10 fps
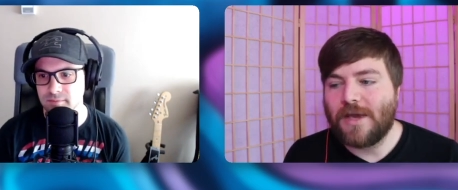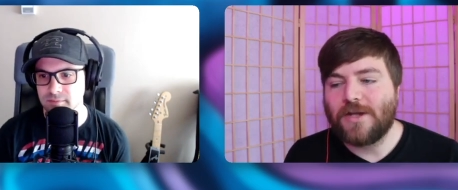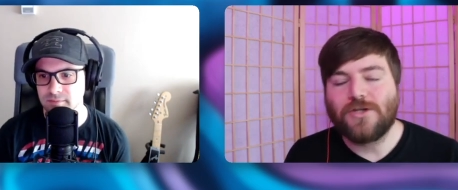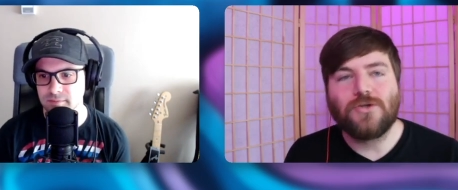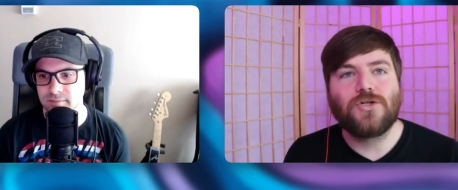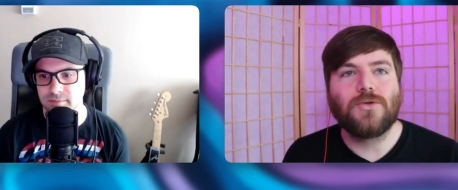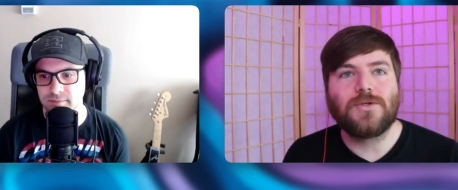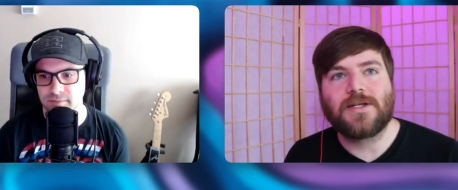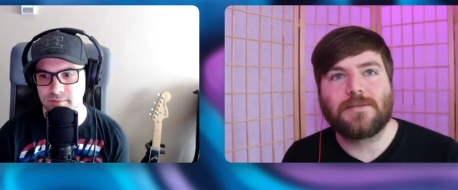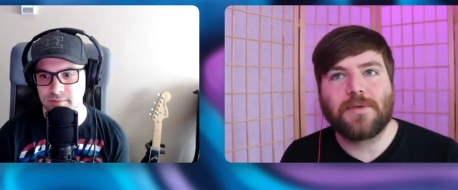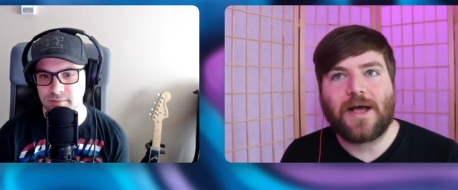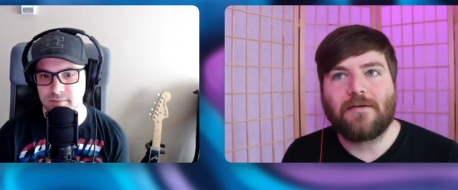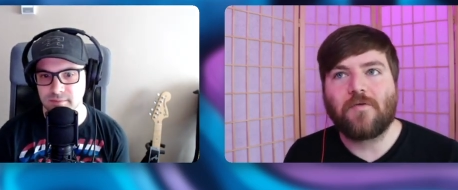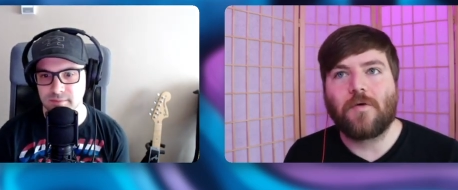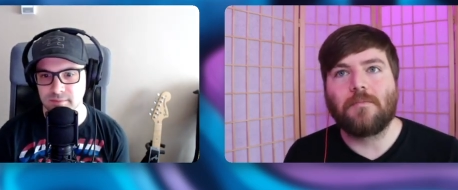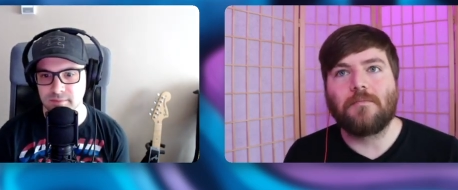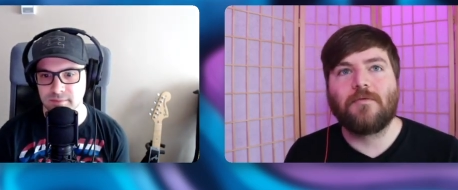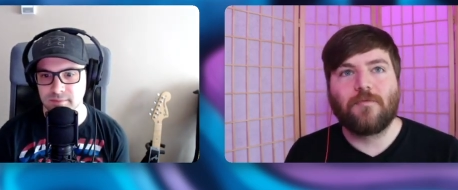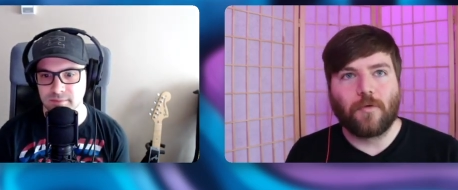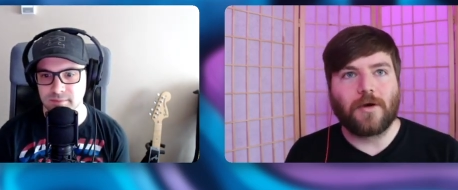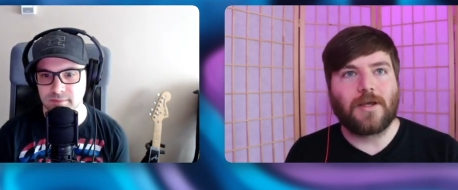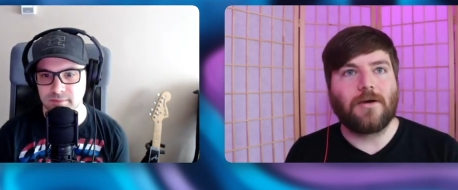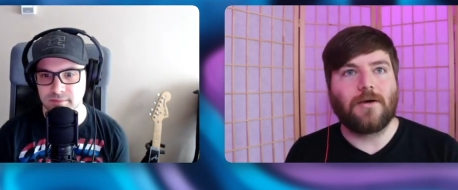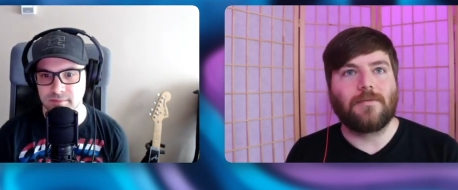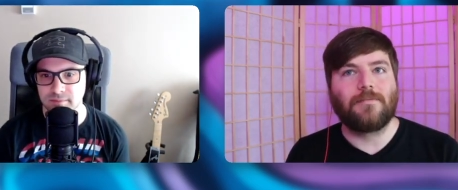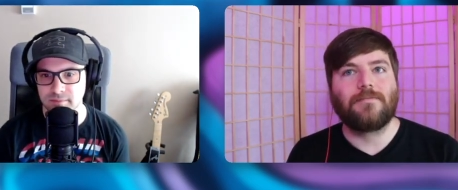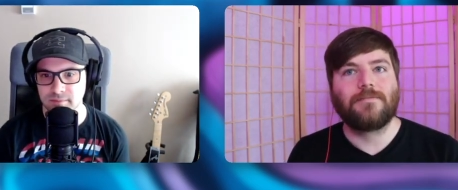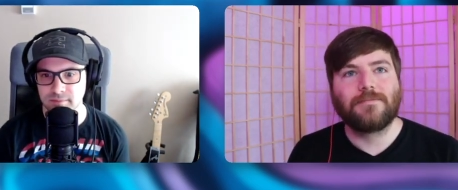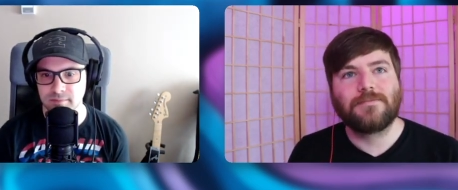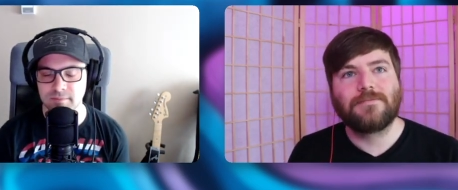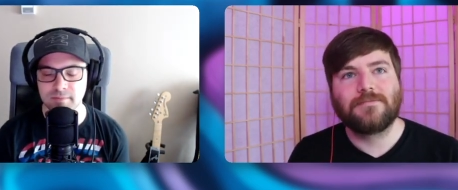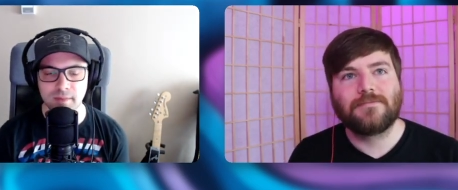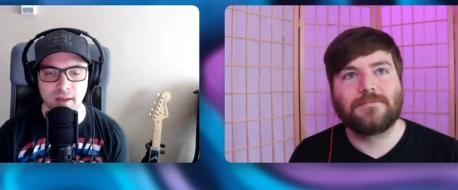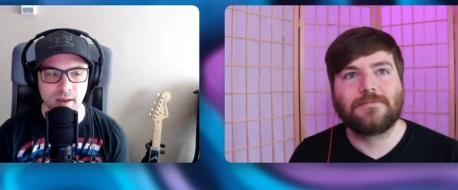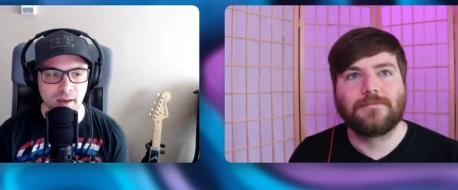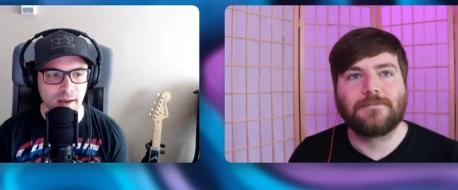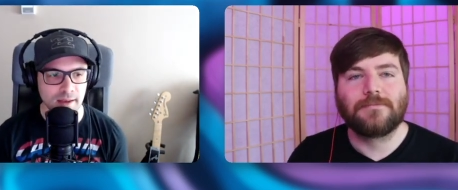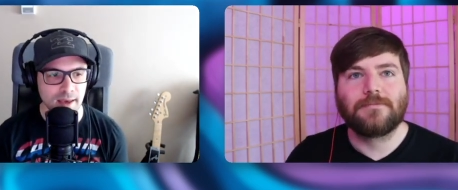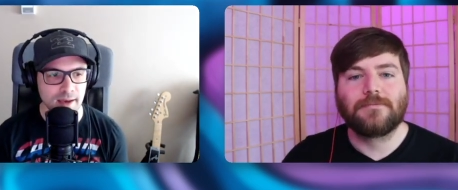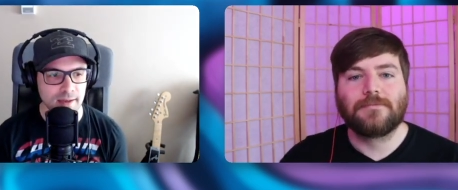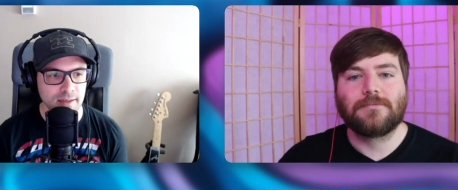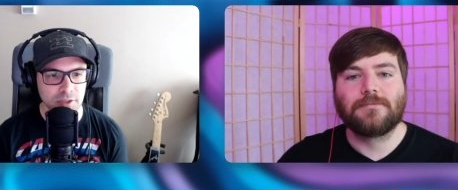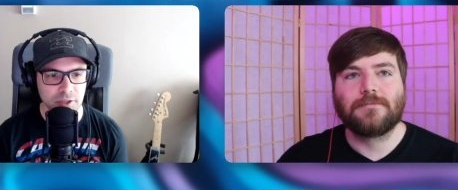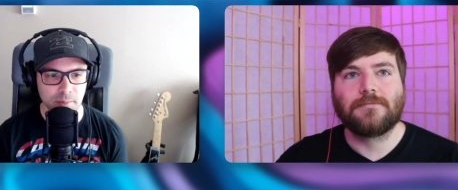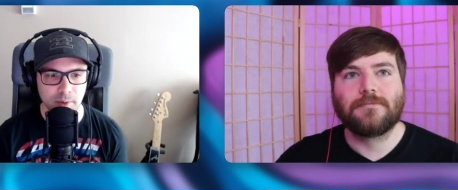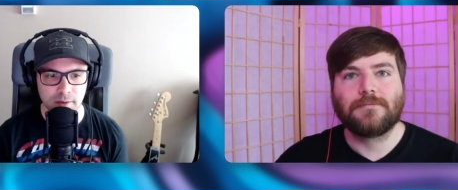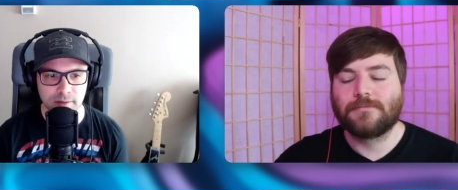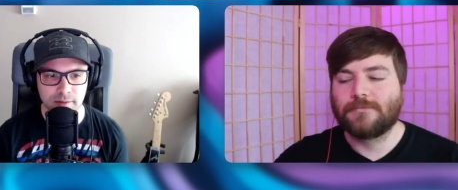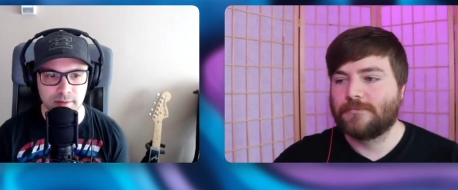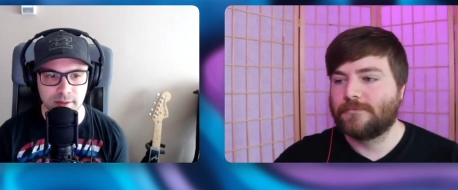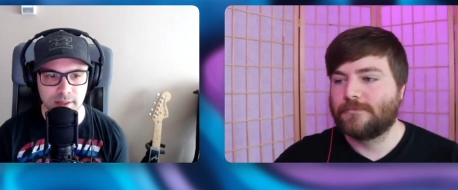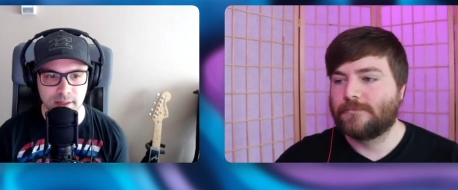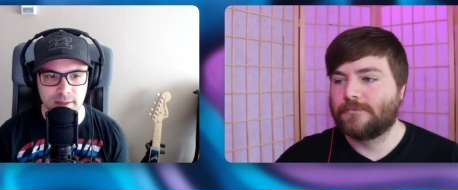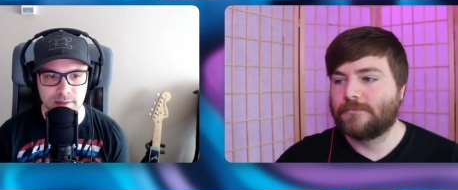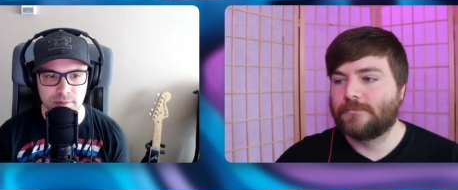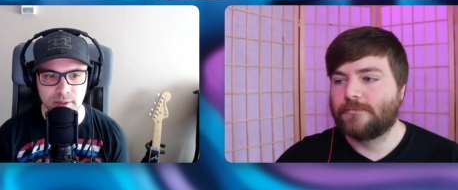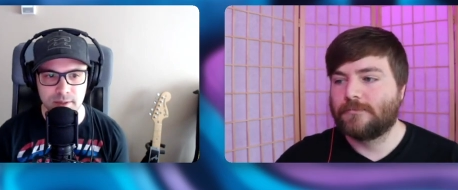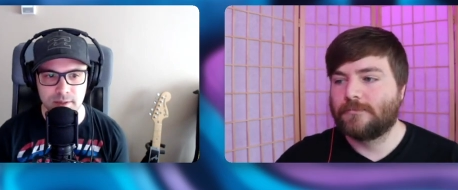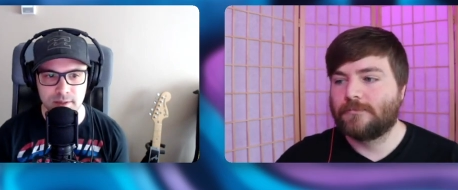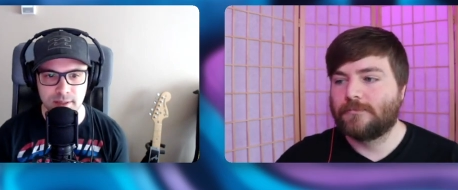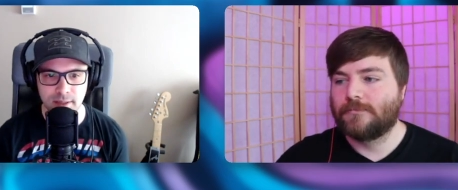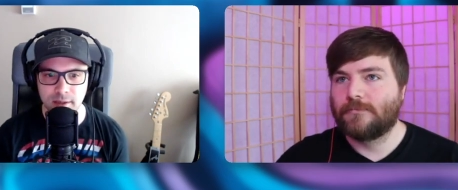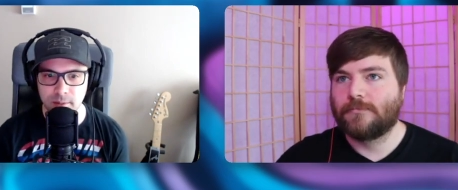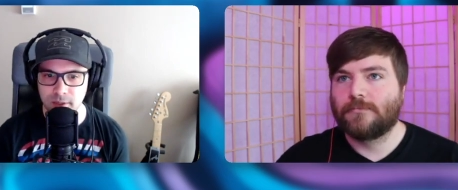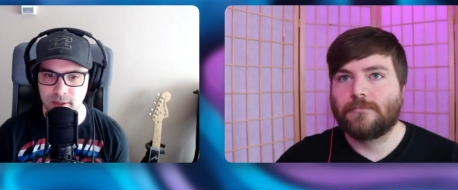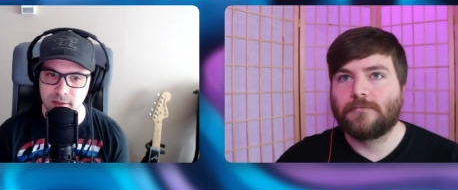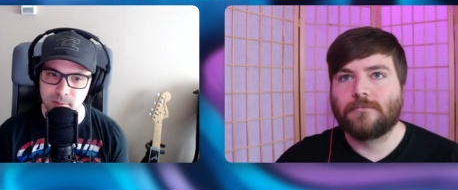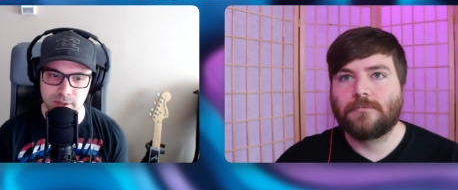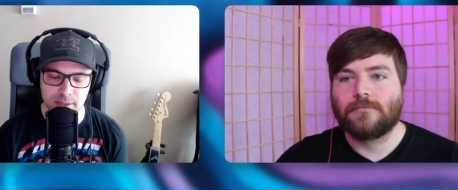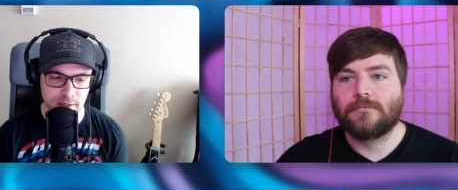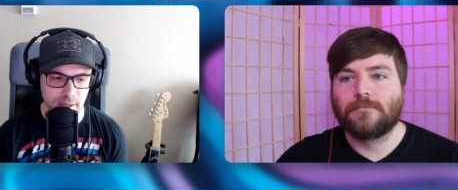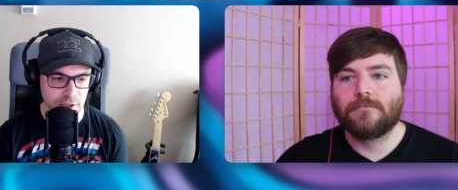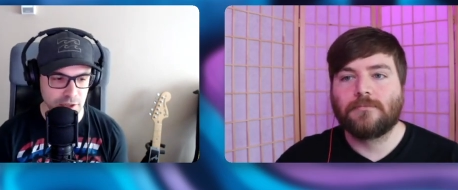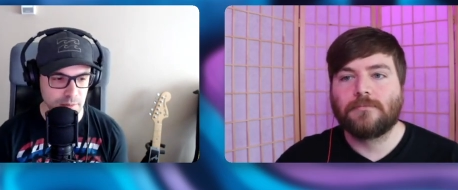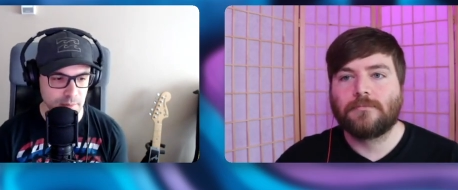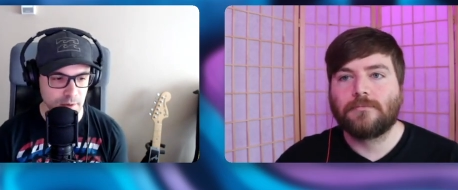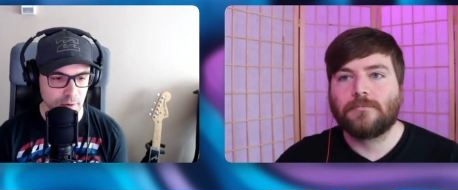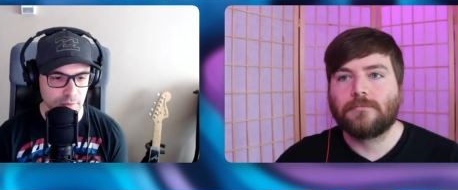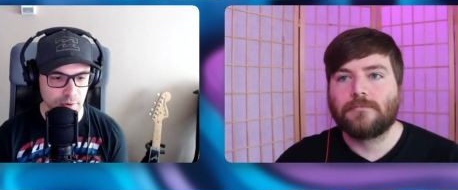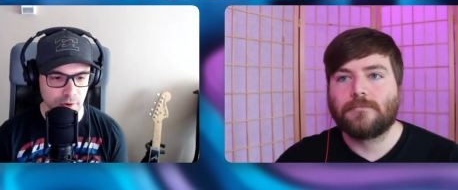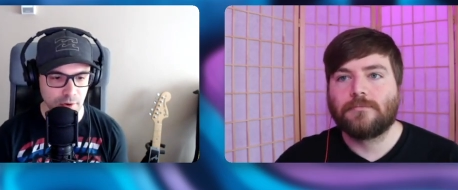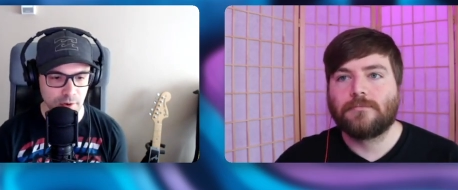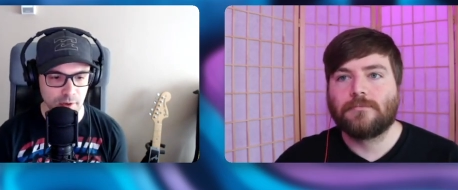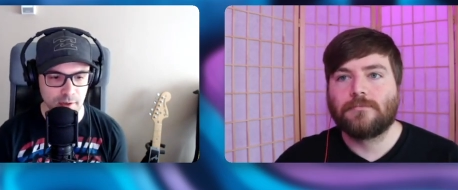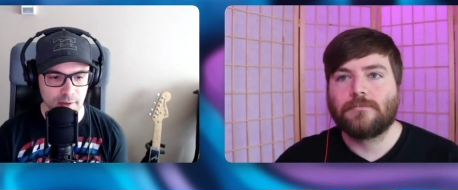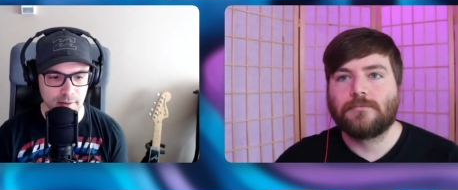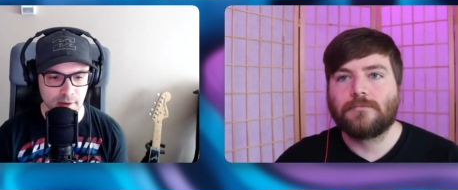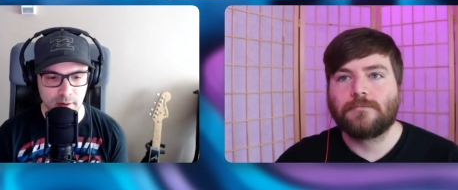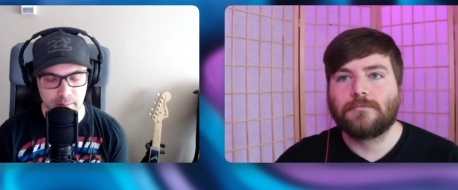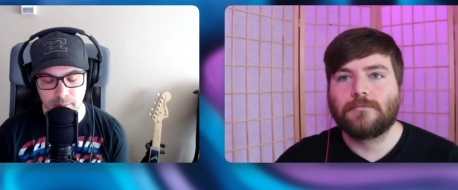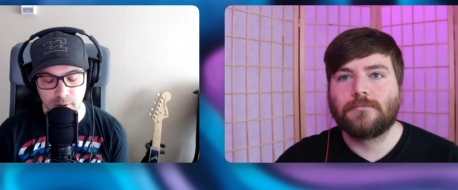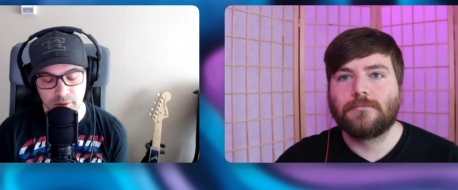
Speaker 1: made you choose it as the platform for Akira?
Speaker 2: Mm. Uh, yeah, I touched upon these reasons a little bit in the presentation, but overall, there